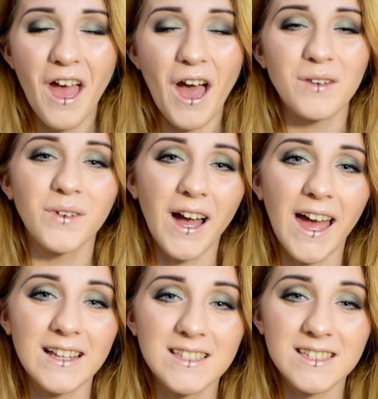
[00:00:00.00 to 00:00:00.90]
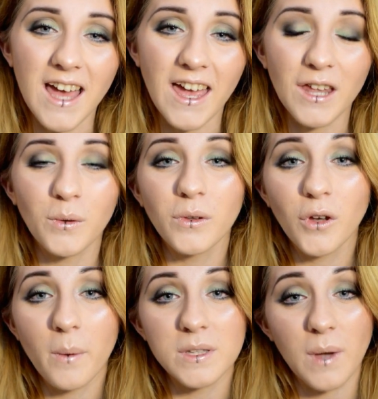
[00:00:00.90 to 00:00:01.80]
and what I had to say, and all the
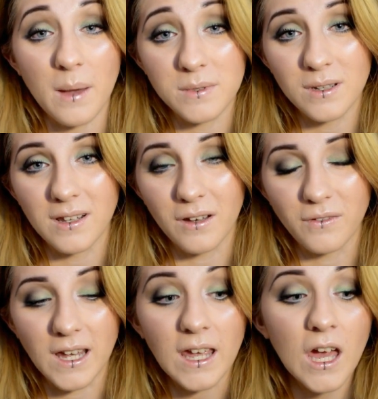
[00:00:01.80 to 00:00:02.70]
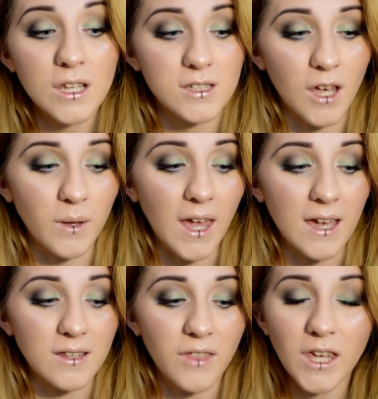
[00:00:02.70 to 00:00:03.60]
comments were absolutely lovely. So
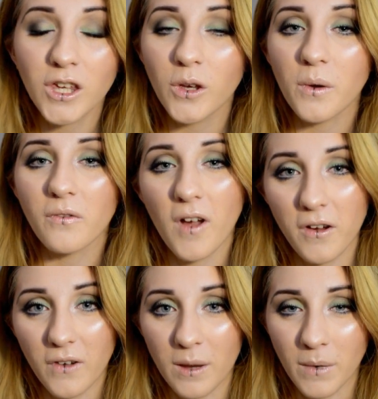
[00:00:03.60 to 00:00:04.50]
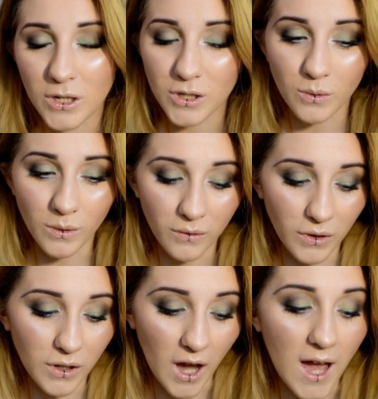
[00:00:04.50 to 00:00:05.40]
yeah, thank you very much to all of
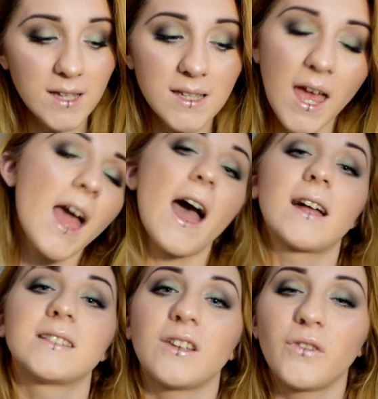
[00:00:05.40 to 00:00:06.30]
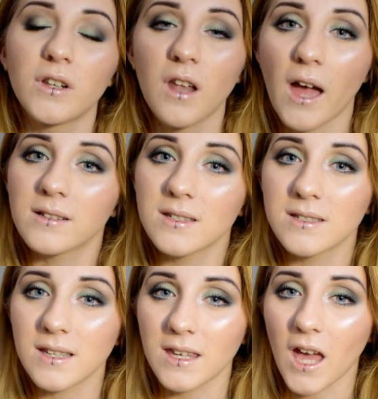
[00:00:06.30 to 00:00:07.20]
you guys, and if you'd like to
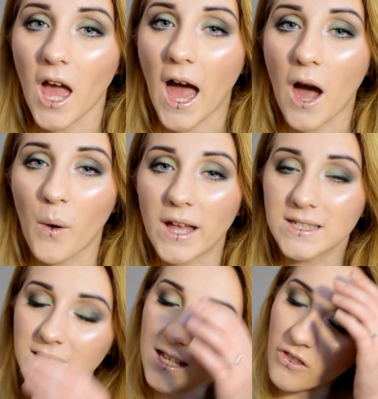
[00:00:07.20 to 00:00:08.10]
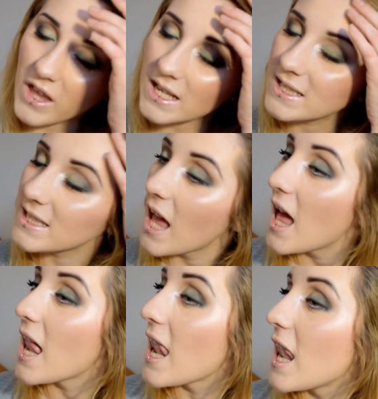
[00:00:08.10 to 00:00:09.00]
see how I did this
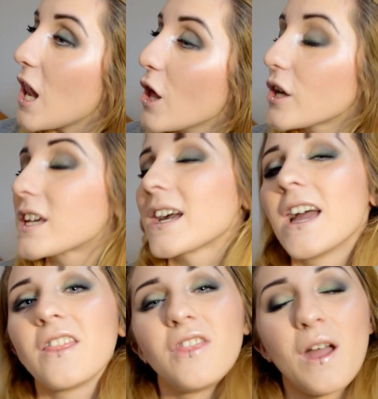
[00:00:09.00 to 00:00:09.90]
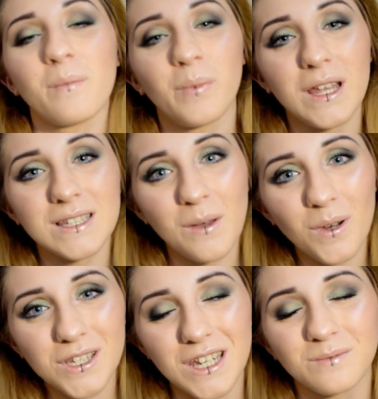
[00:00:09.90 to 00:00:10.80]
look, then please keep
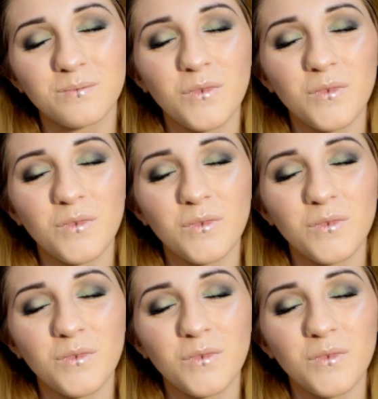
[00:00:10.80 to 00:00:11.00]
watching.